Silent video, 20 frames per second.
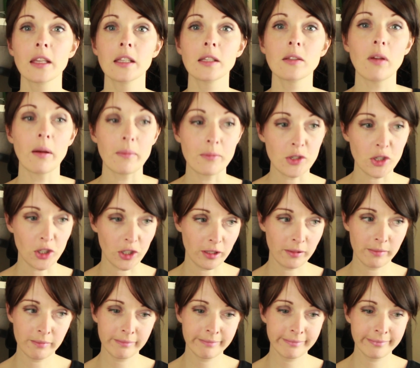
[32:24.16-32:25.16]
So I'm
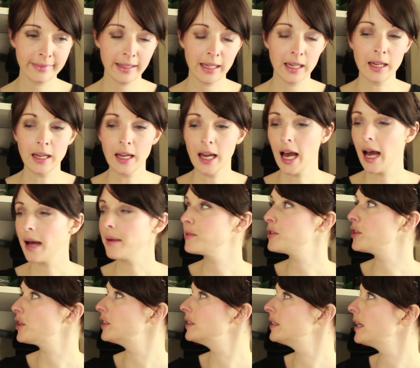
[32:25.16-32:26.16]
done. I'm
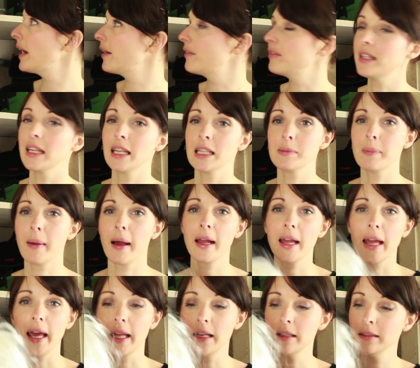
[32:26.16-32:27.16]
done, everything's
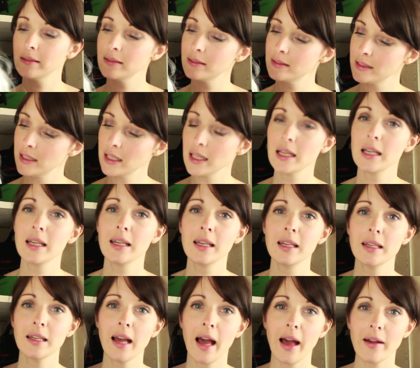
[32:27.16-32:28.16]
back in.
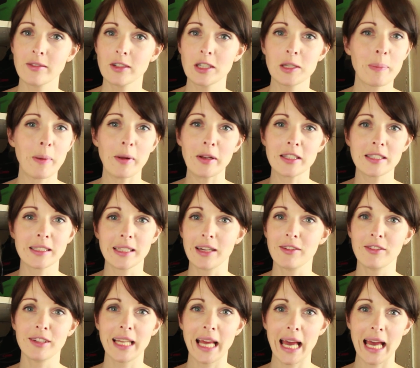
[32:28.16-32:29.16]
I've got a
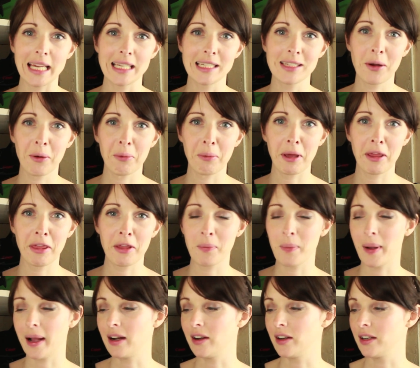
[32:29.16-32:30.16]
polystyrene head with a
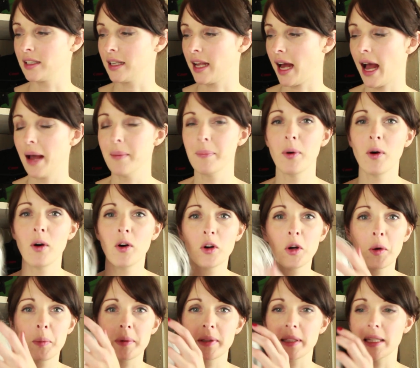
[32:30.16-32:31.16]
wig on. I bought a
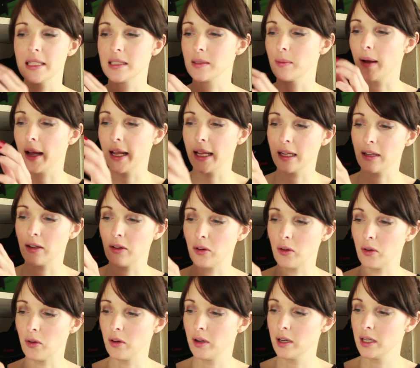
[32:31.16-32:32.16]
couple of these a while
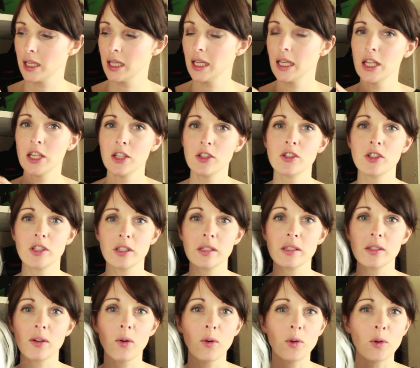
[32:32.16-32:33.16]
ago
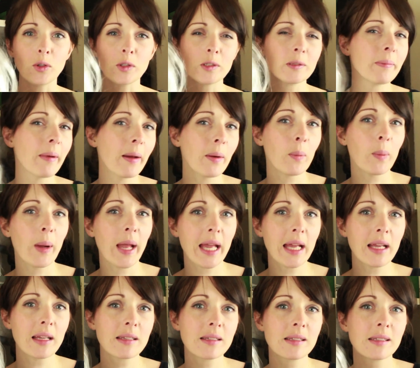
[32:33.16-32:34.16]
just to hold my
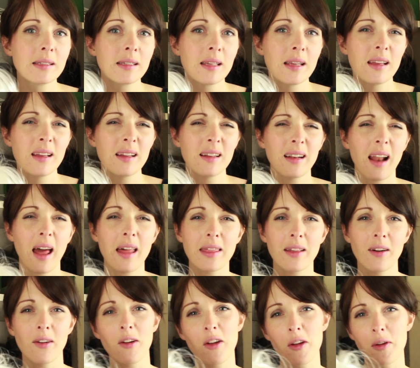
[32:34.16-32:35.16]
wigs. I
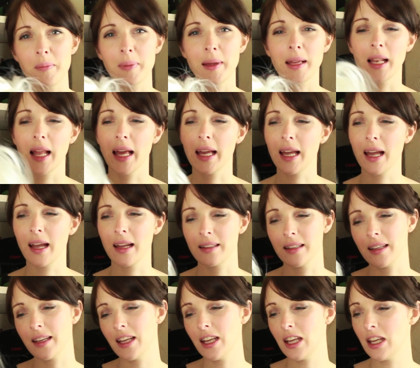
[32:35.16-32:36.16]
thought it would be like kind
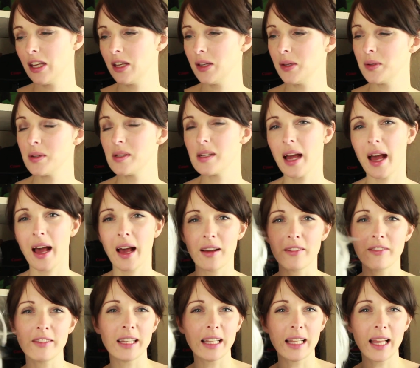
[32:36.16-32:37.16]
of cute to
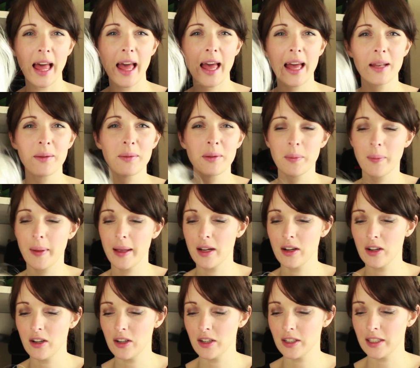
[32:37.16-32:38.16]
have a little head with a wig
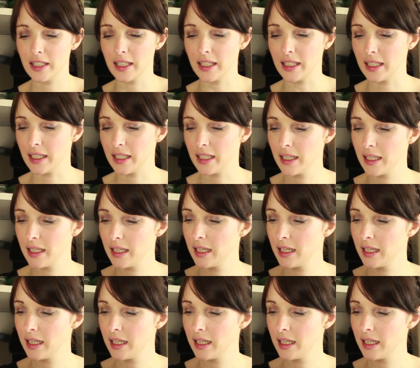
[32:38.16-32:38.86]
on, and